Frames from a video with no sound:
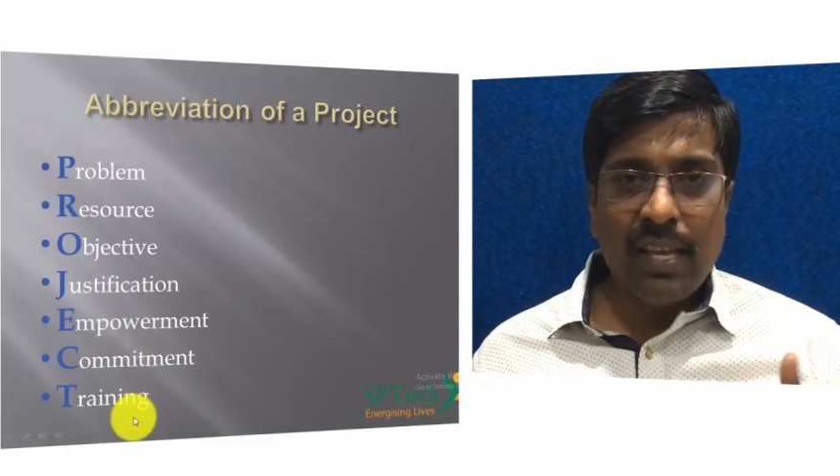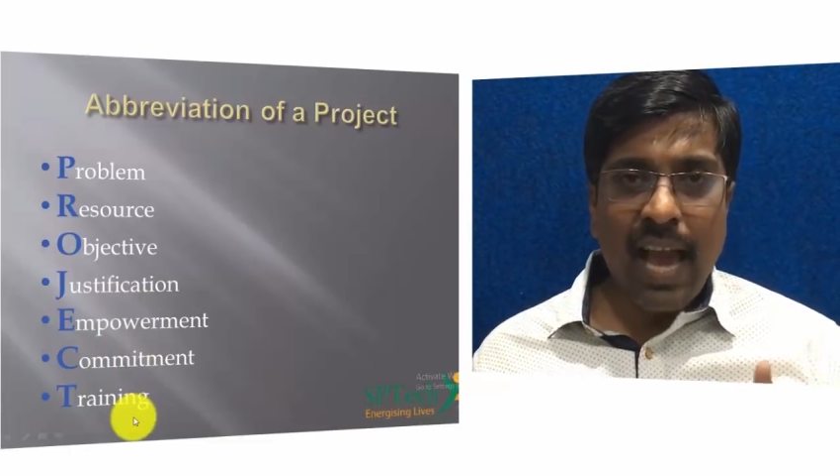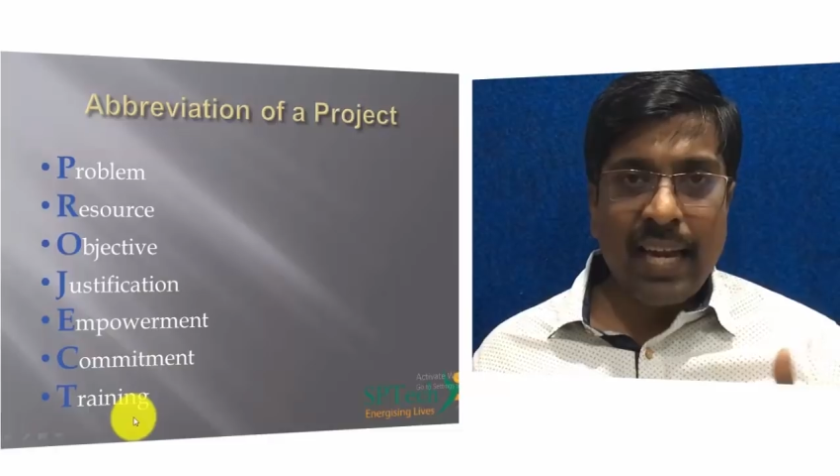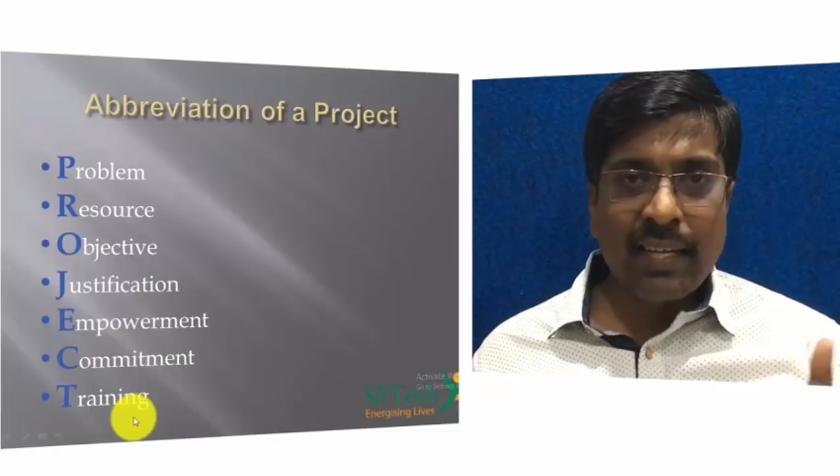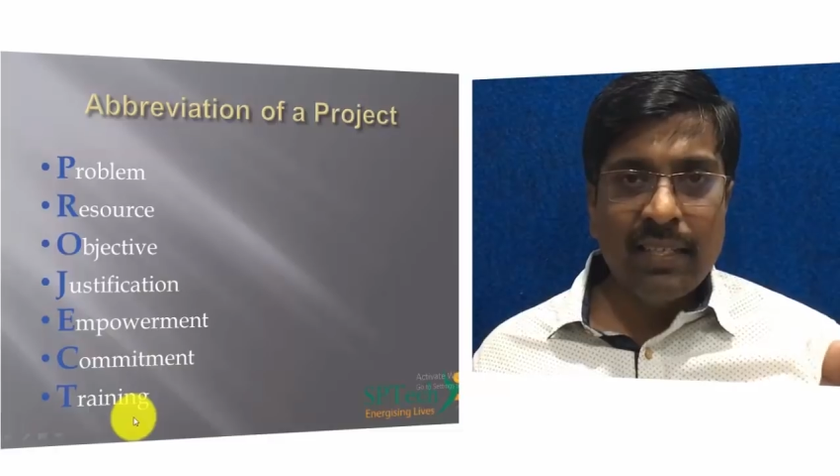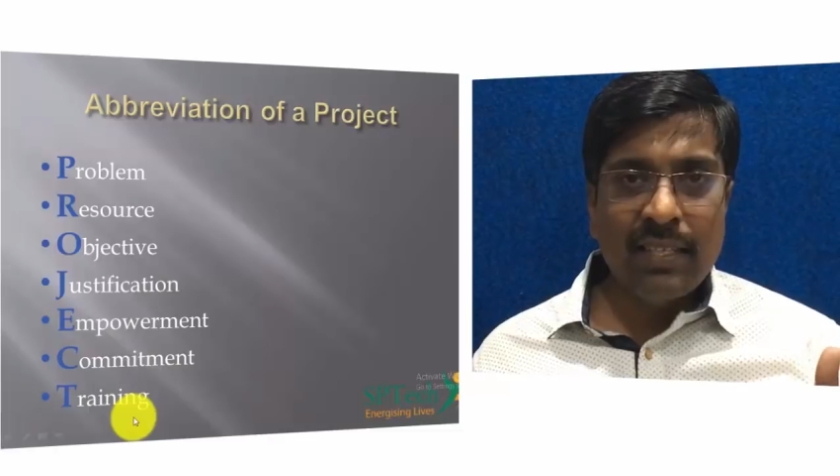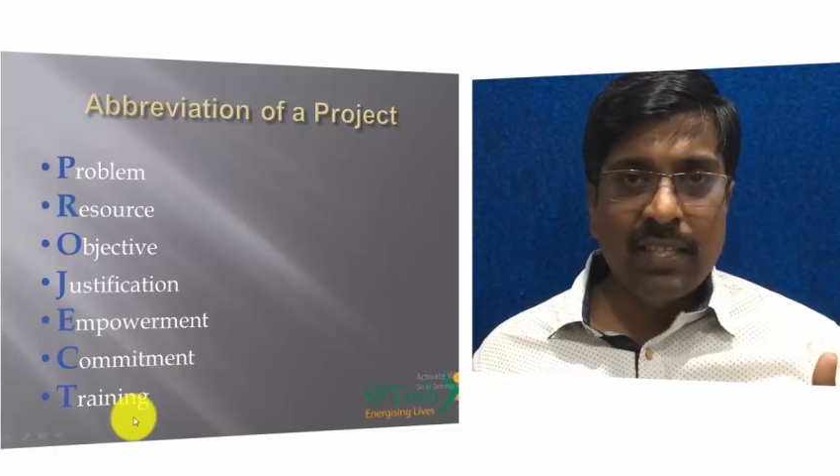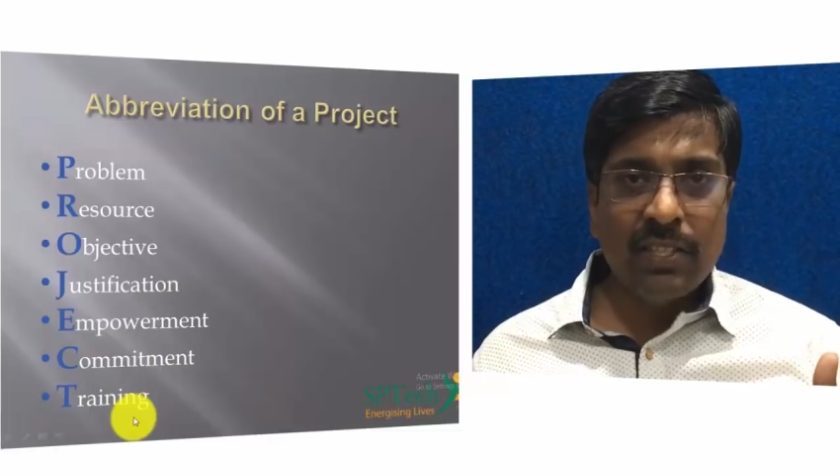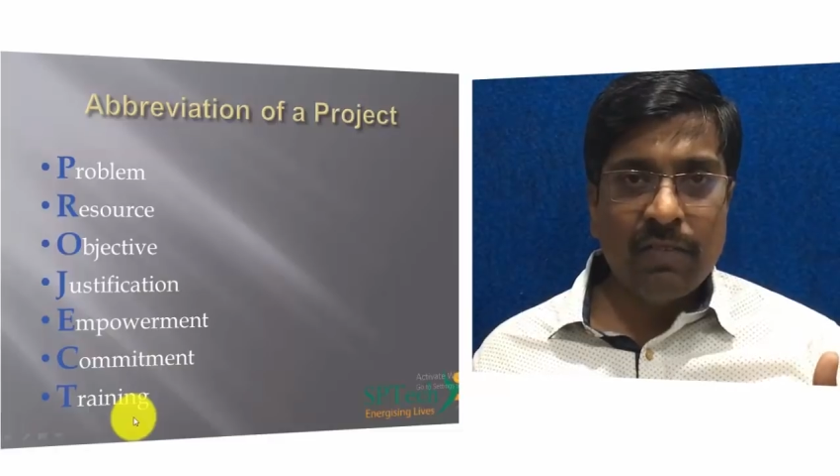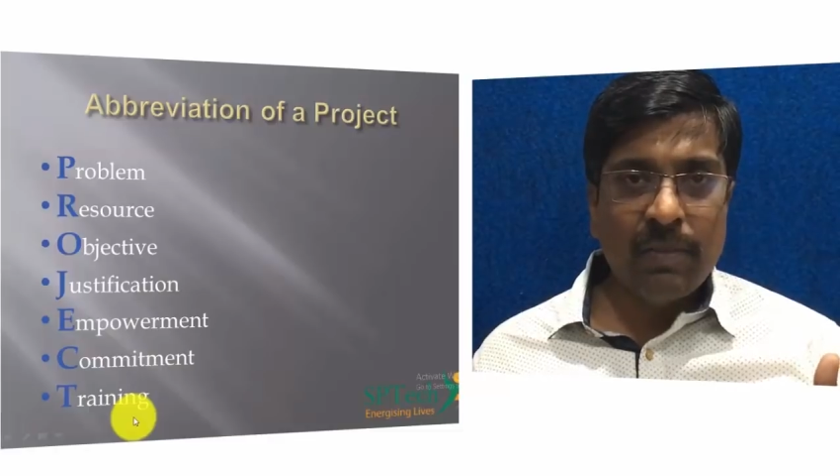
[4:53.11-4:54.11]

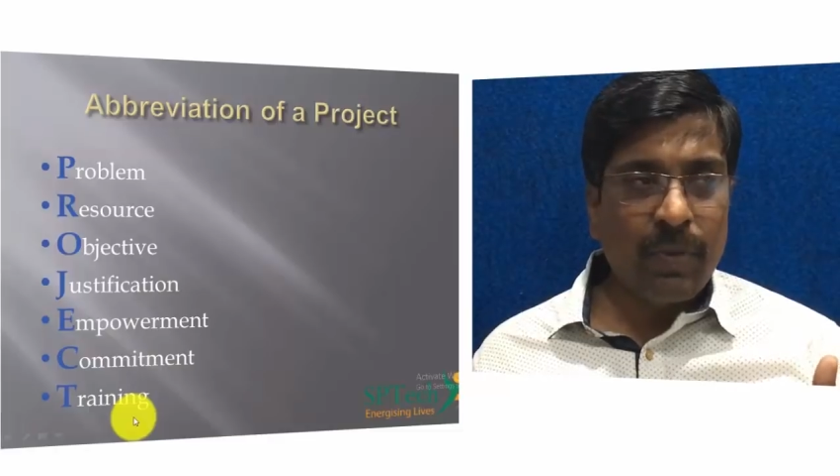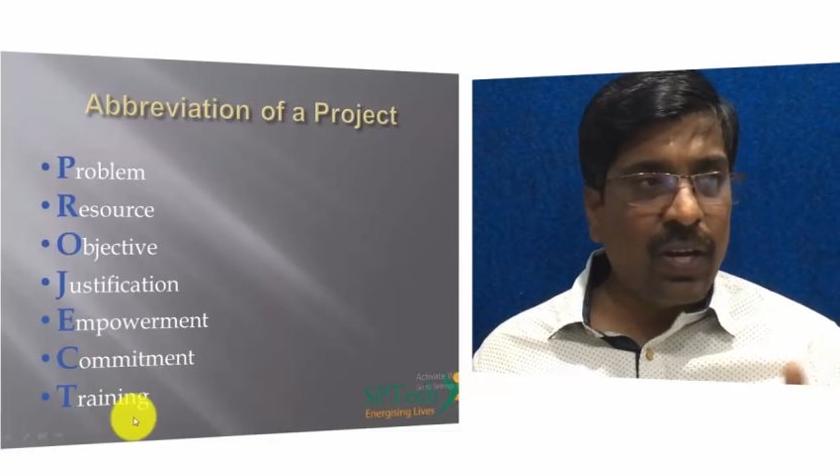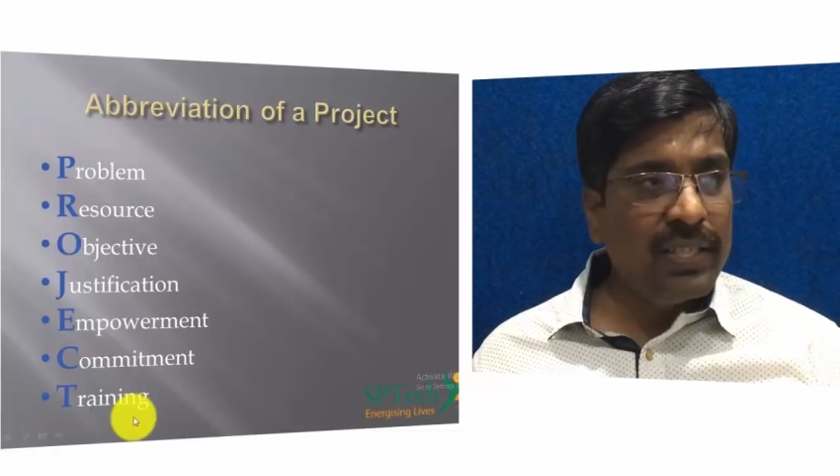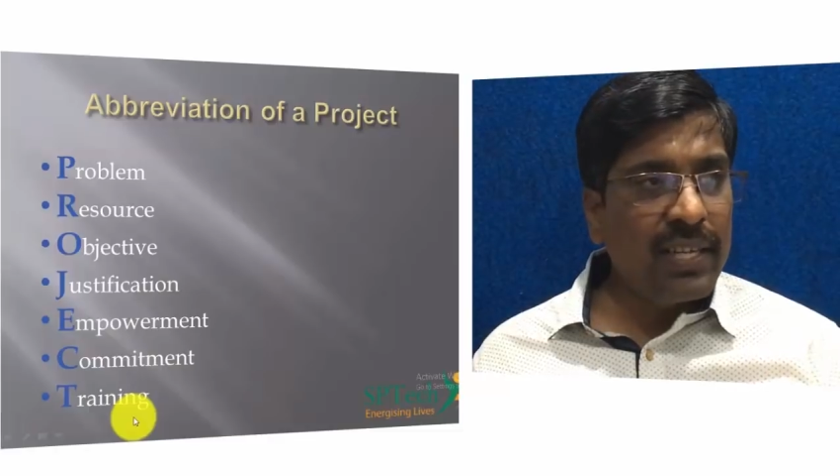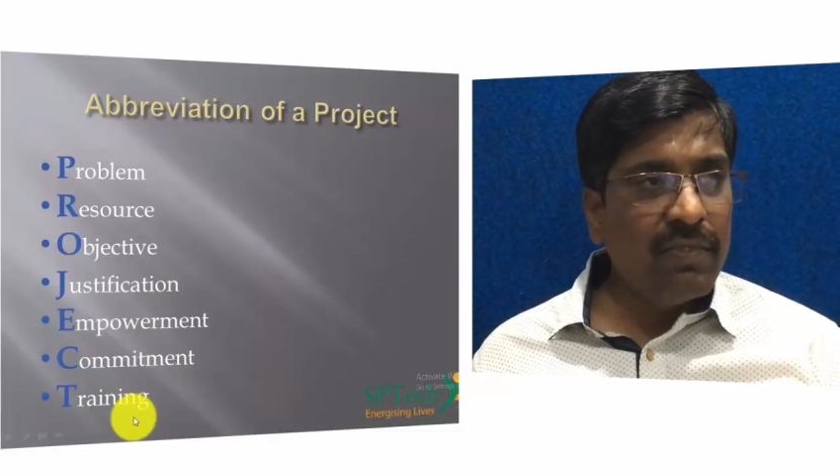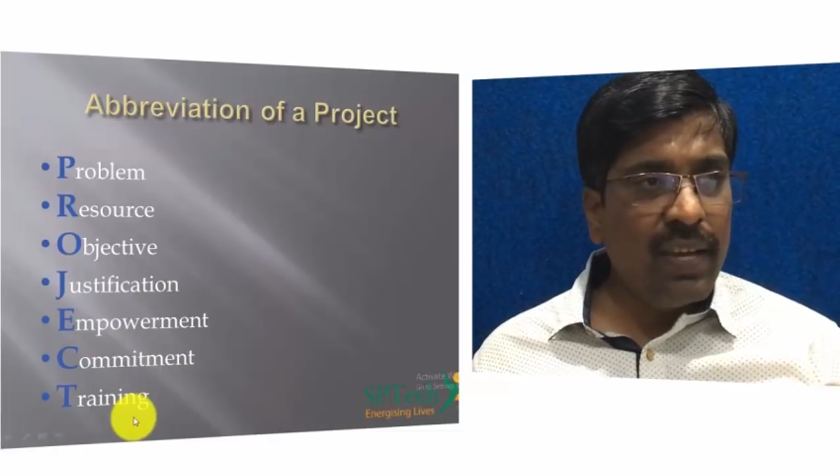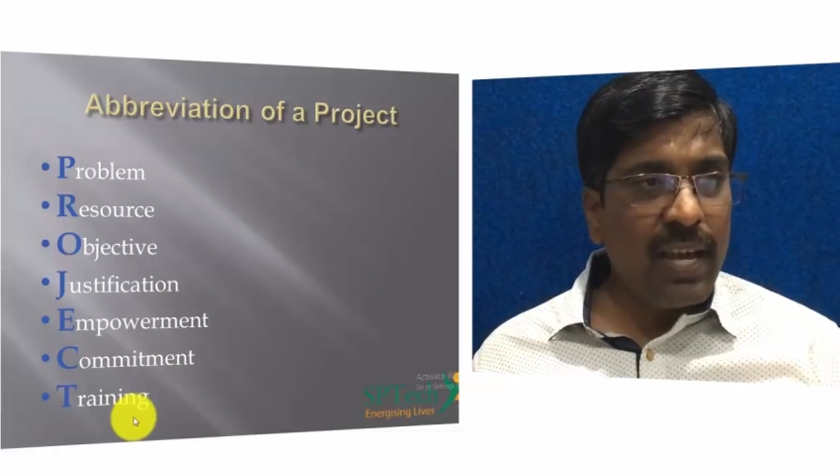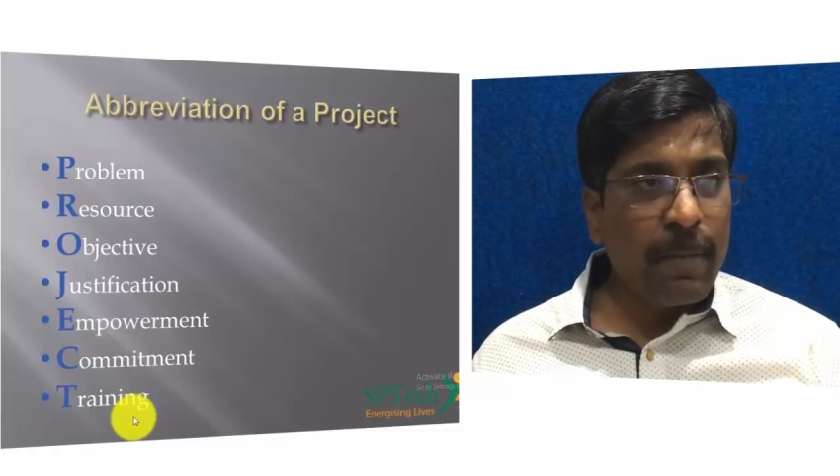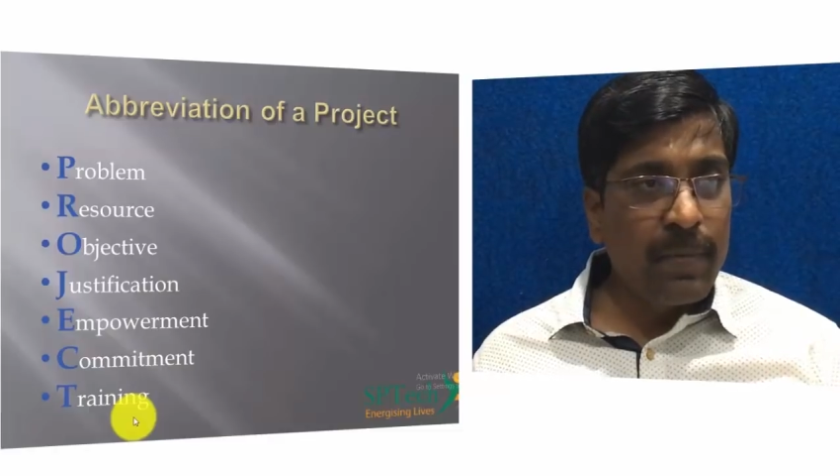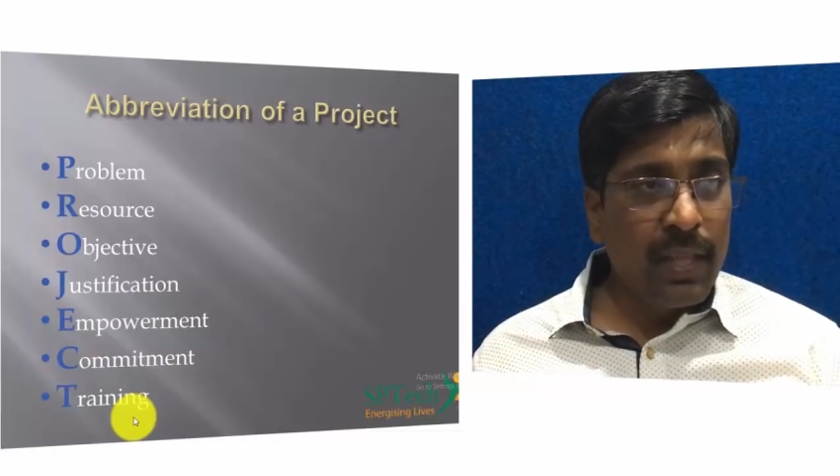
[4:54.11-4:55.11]
characteristics of the project,
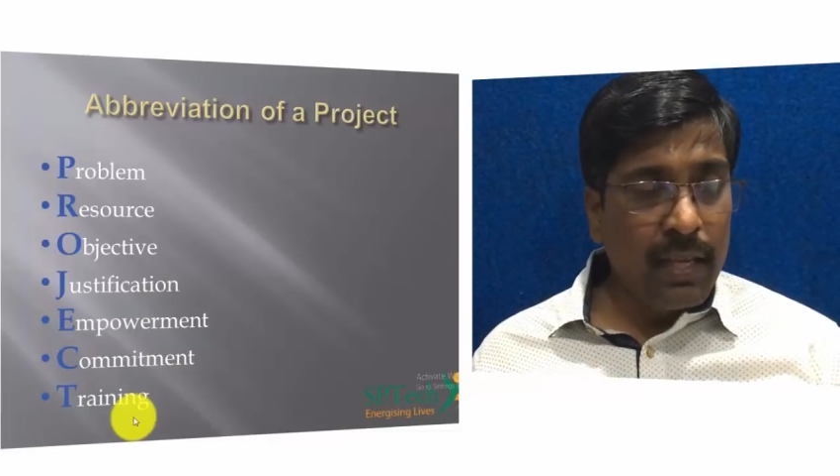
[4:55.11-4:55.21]
where